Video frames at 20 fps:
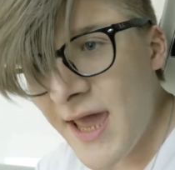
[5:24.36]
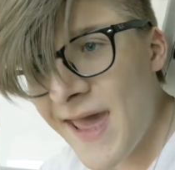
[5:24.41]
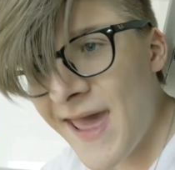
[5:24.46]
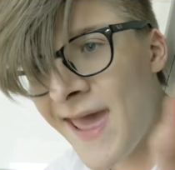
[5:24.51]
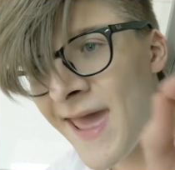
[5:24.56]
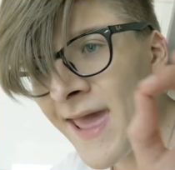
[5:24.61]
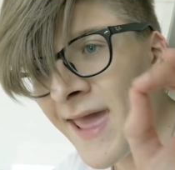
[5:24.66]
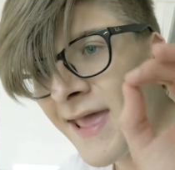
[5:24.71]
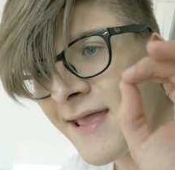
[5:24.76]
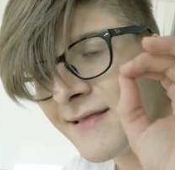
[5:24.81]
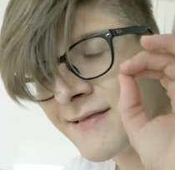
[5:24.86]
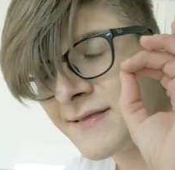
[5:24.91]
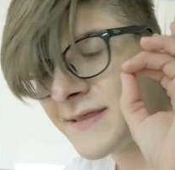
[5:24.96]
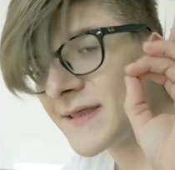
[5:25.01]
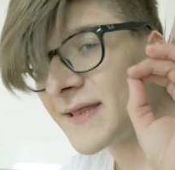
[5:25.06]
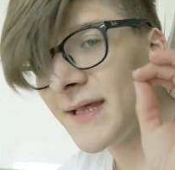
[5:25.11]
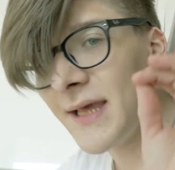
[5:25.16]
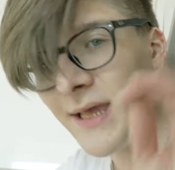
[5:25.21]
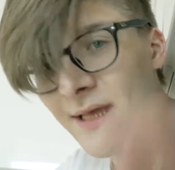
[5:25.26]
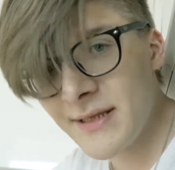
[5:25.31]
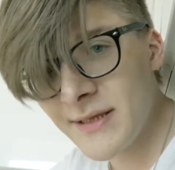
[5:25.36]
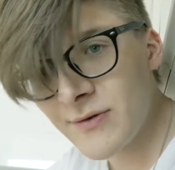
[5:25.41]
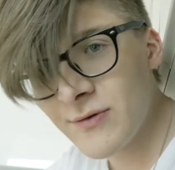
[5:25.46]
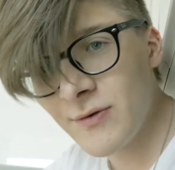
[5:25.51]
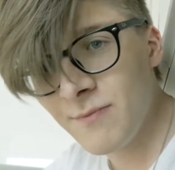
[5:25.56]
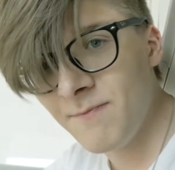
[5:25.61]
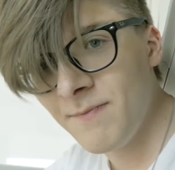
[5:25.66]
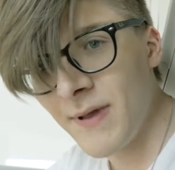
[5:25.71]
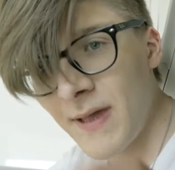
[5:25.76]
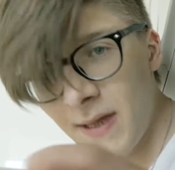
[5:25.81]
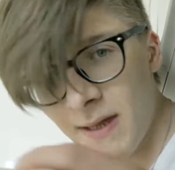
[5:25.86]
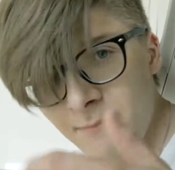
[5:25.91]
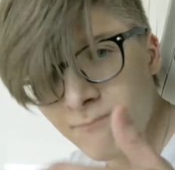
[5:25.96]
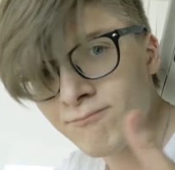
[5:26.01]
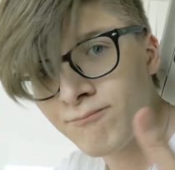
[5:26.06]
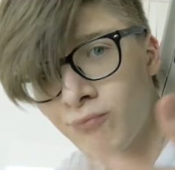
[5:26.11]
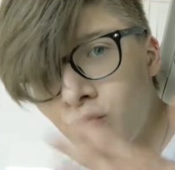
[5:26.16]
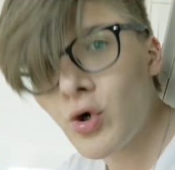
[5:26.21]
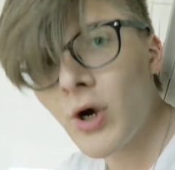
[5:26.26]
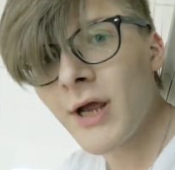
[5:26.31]
And it could
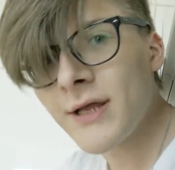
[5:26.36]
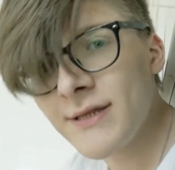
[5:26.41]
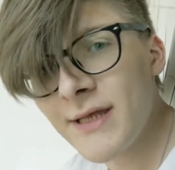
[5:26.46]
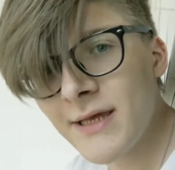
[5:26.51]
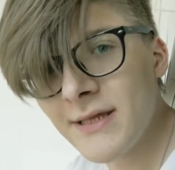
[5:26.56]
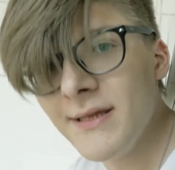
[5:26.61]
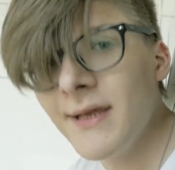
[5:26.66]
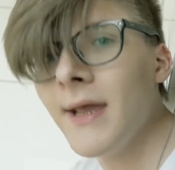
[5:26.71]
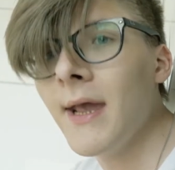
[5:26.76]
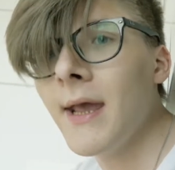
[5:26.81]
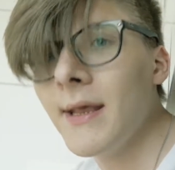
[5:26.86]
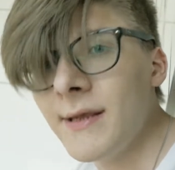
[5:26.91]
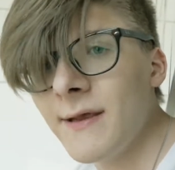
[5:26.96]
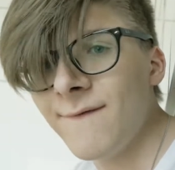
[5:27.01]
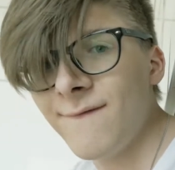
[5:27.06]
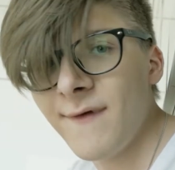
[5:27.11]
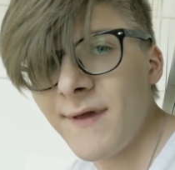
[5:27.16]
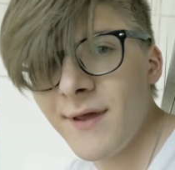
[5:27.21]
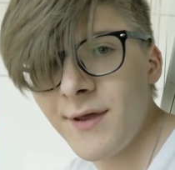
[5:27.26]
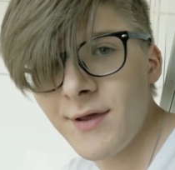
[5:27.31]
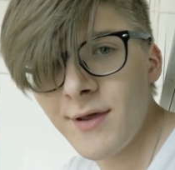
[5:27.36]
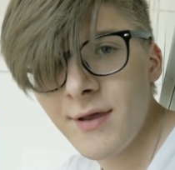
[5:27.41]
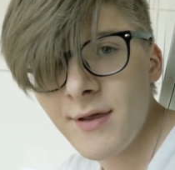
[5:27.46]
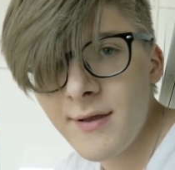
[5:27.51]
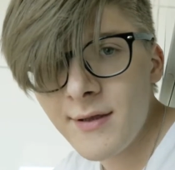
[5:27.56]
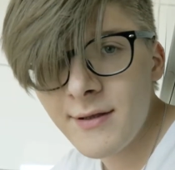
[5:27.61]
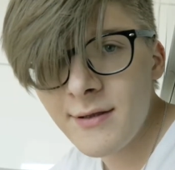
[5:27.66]
be practically anything.